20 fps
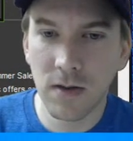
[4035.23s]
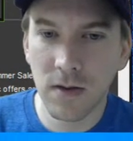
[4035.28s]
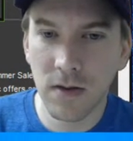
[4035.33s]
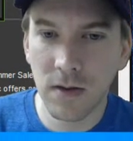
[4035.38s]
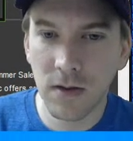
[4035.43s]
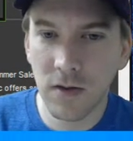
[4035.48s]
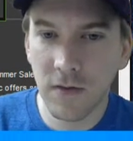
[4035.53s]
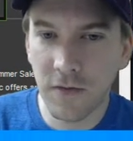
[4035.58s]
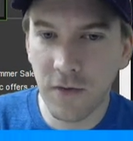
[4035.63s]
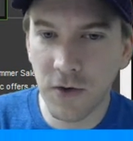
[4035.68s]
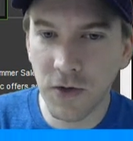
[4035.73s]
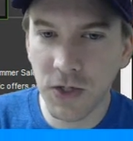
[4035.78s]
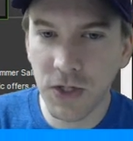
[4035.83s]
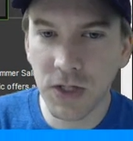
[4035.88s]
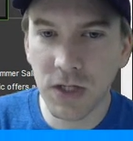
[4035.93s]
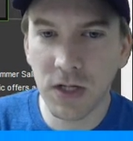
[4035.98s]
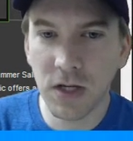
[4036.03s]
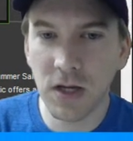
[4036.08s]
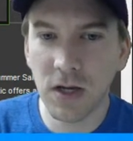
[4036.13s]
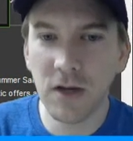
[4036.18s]
the first
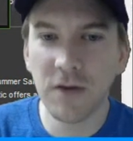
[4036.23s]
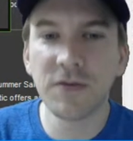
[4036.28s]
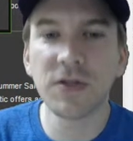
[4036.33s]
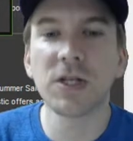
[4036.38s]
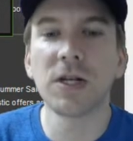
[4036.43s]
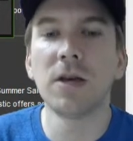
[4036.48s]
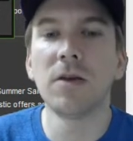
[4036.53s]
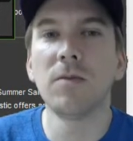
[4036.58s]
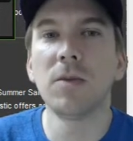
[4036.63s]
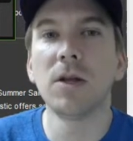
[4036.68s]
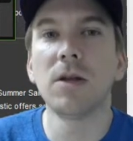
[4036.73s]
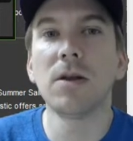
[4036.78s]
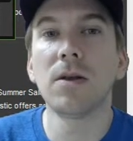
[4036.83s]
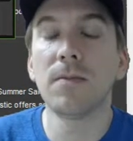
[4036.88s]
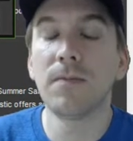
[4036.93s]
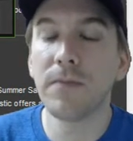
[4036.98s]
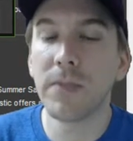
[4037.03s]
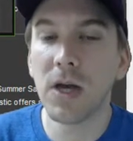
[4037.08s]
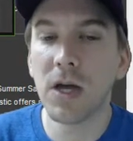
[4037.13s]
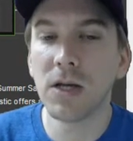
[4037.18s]
if statement
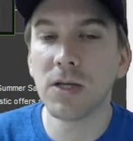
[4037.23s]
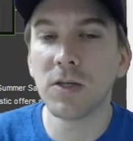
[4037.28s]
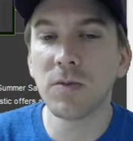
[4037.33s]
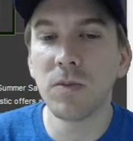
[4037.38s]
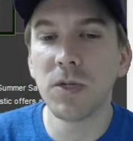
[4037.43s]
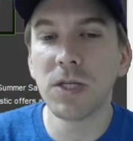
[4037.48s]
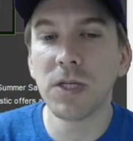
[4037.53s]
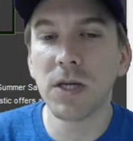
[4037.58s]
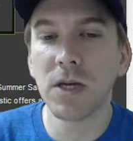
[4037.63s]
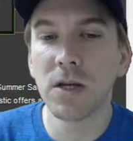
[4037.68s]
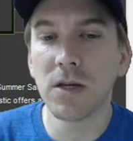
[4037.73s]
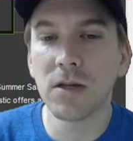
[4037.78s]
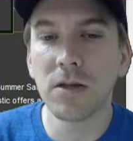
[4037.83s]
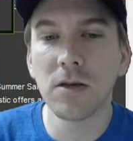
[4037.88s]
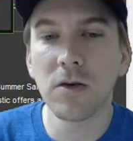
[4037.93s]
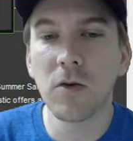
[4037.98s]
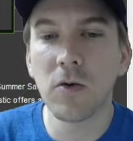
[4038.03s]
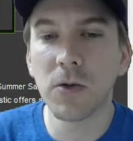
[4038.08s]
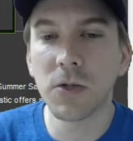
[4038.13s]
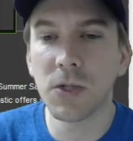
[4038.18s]
has me setting the
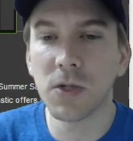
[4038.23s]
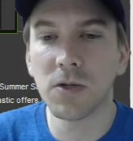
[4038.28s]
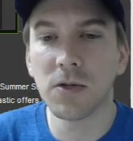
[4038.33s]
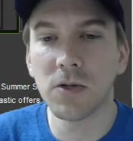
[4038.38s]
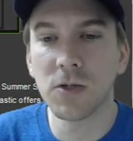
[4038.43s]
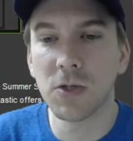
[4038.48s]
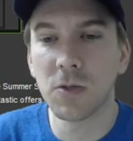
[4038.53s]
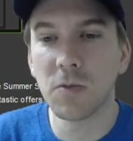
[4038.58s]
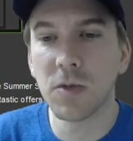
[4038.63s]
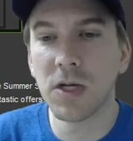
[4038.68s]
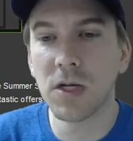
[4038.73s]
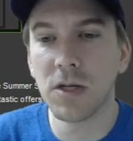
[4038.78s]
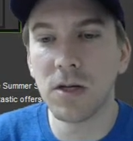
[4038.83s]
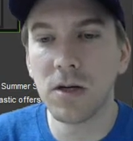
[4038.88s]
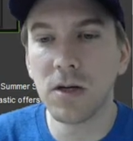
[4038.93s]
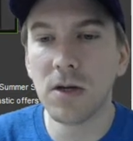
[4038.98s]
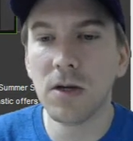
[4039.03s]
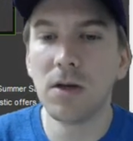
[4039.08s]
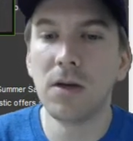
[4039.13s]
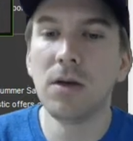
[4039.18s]
horizontal speed
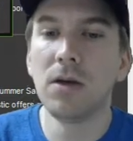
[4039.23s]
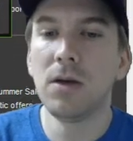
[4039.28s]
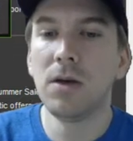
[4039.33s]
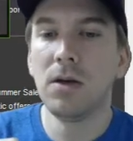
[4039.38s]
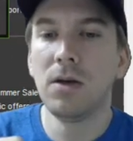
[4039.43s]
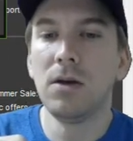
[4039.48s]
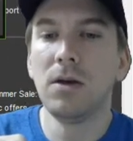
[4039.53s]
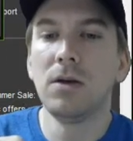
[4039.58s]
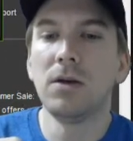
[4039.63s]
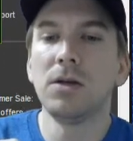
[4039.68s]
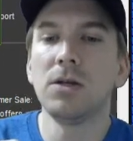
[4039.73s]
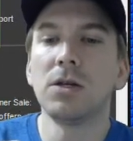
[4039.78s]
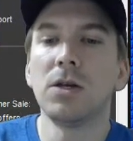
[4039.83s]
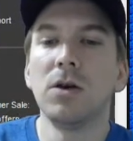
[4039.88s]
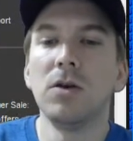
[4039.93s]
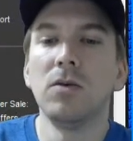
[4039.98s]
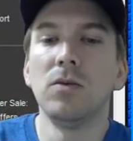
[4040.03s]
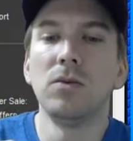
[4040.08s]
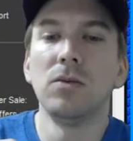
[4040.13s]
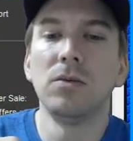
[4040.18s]
to
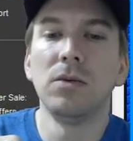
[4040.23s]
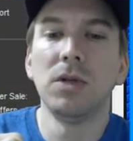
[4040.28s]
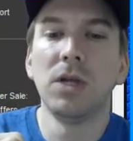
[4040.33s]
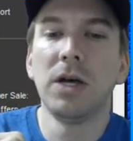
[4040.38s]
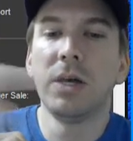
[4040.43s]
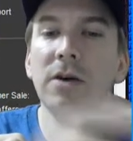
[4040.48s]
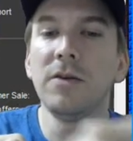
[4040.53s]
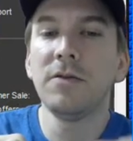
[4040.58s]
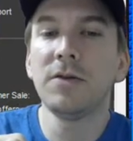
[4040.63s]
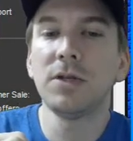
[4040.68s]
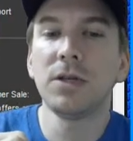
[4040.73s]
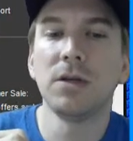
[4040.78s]
go left